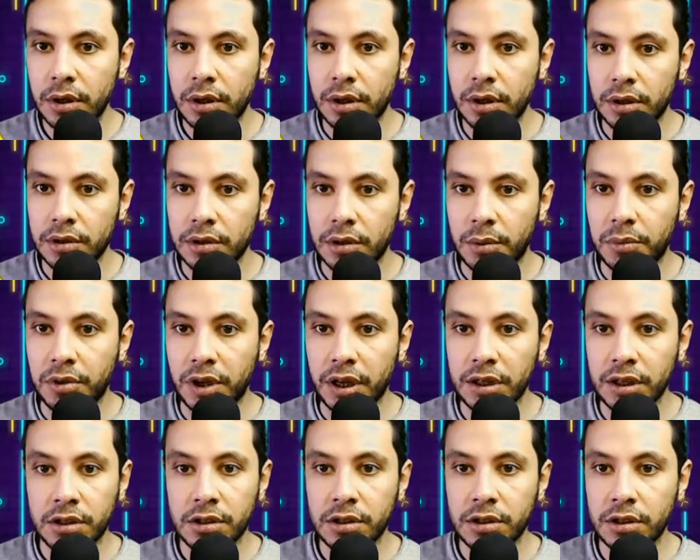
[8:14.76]
the
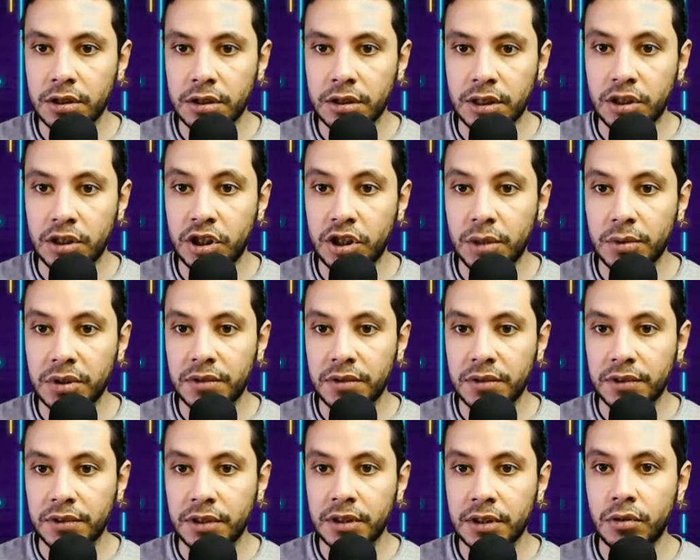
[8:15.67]
price, the cheapest
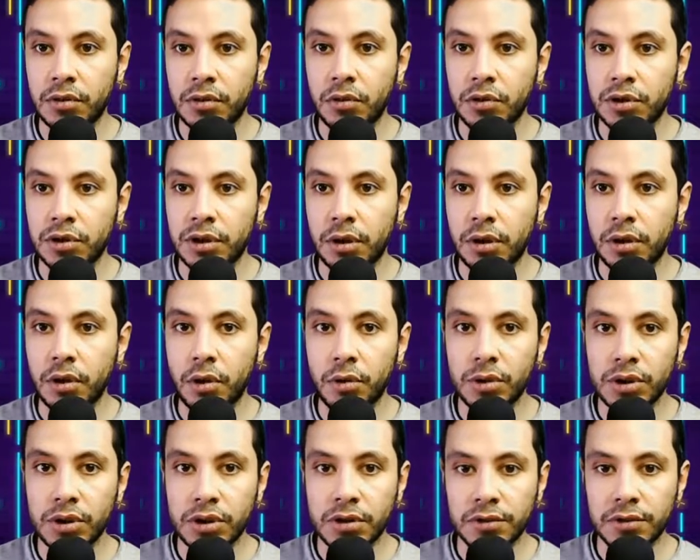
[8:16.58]
first or the
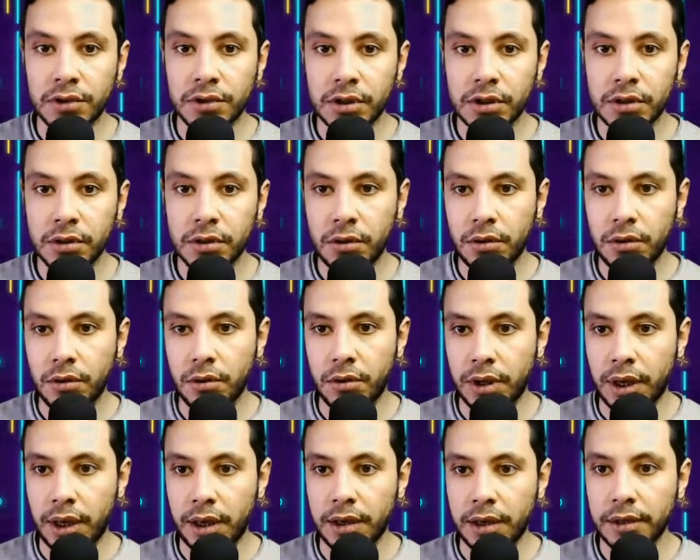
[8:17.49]
lowest first.
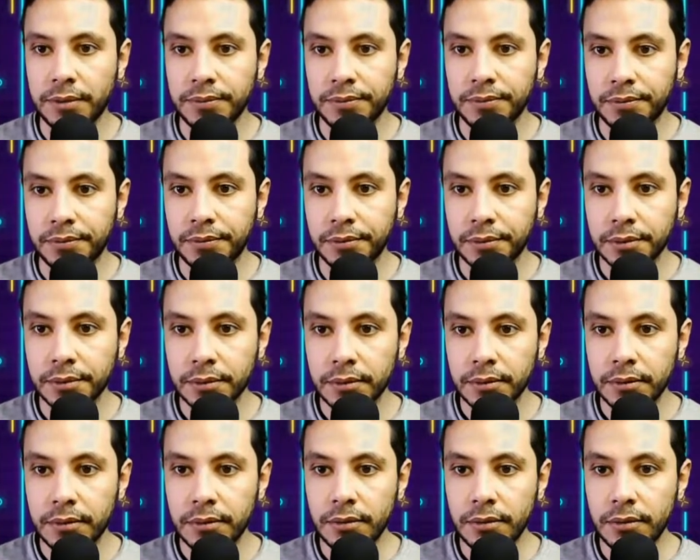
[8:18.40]
Okay,
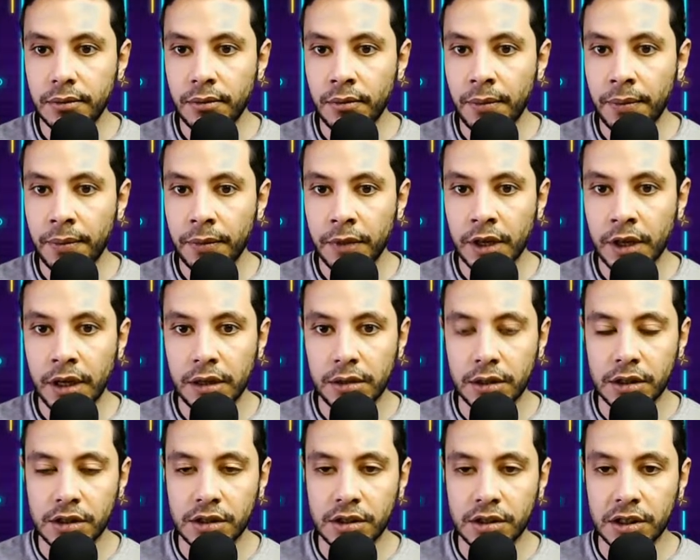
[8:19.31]

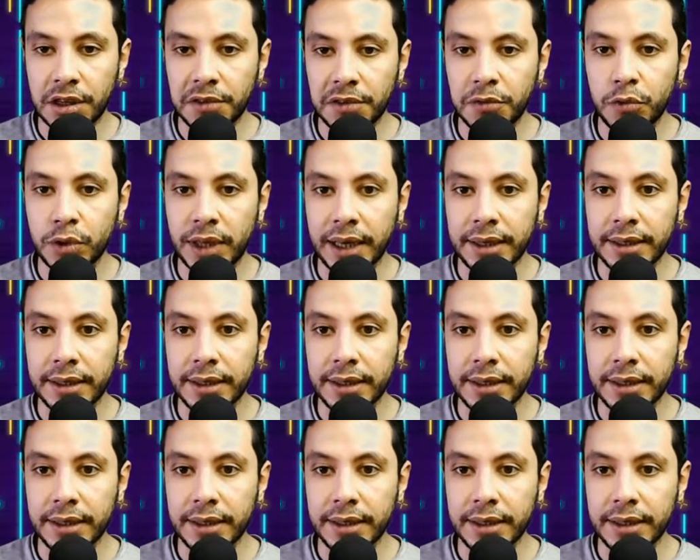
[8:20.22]
let's see if we can